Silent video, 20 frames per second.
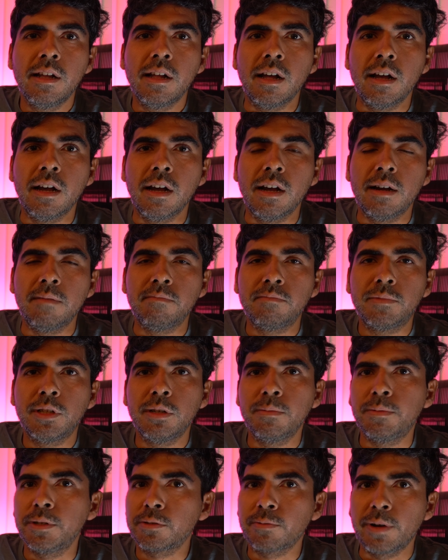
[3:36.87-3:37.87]

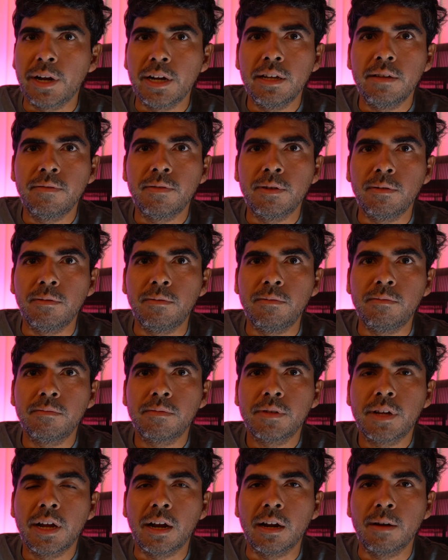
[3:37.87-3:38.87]
Tubeless ready if you
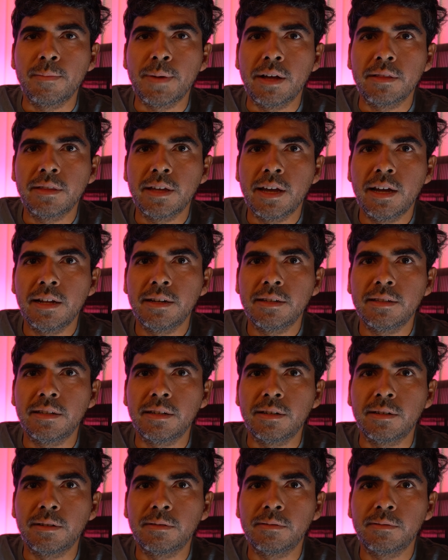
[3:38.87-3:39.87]
care about that.
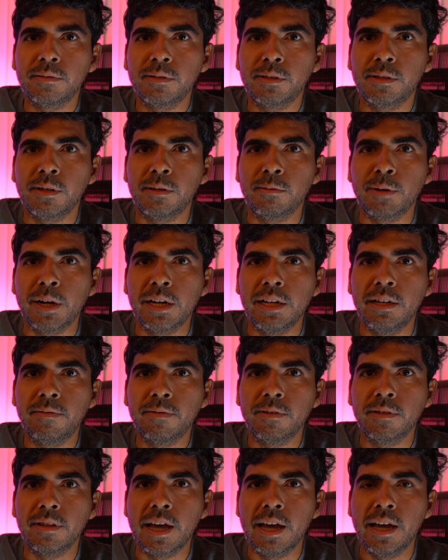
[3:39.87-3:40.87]
They're ready
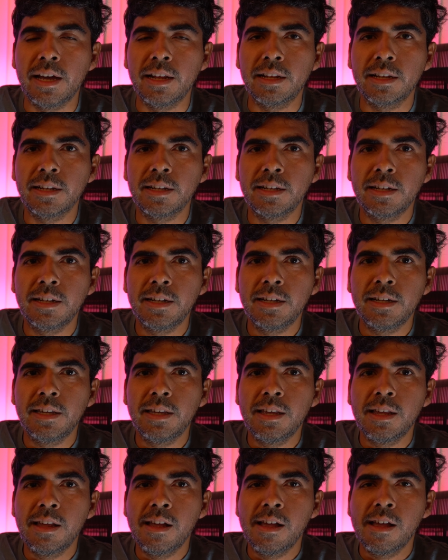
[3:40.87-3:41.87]
for that.
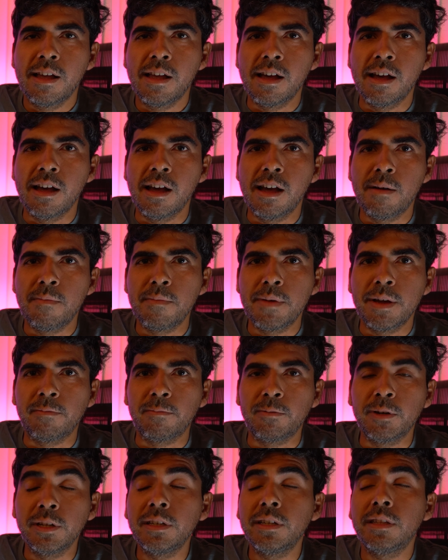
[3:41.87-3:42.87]
And
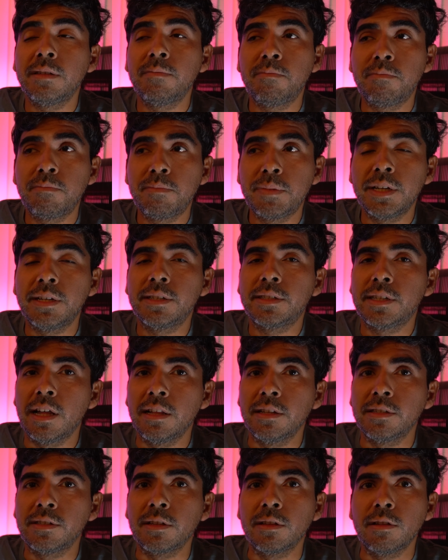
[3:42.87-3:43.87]
really the big
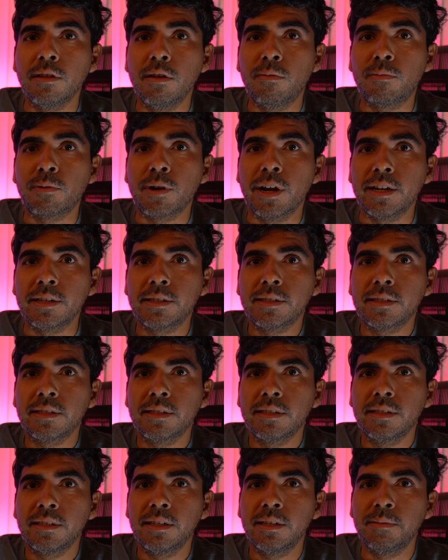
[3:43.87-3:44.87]
sell is the low price.
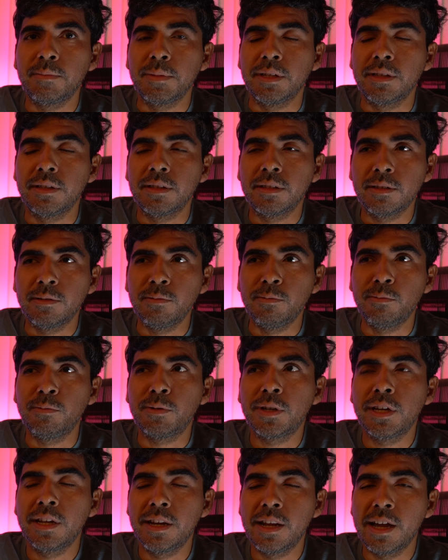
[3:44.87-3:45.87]
I mean, you
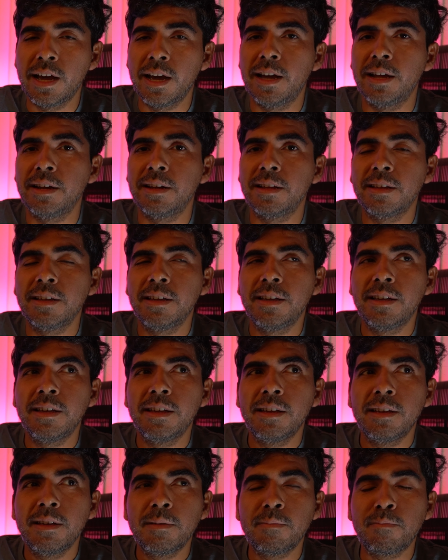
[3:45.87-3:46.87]
cannot
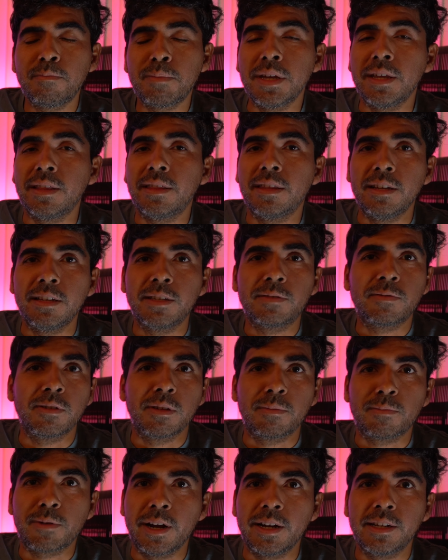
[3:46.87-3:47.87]
beat these for
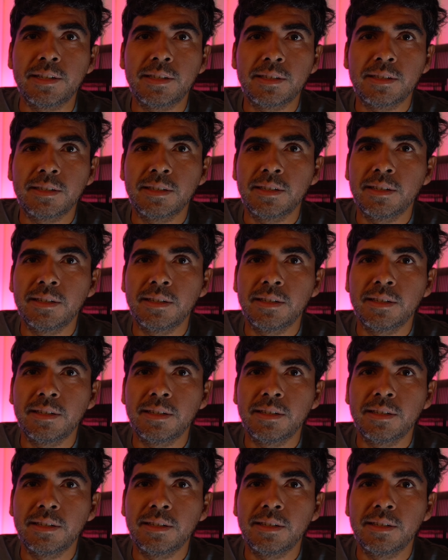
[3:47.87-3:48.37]
the price.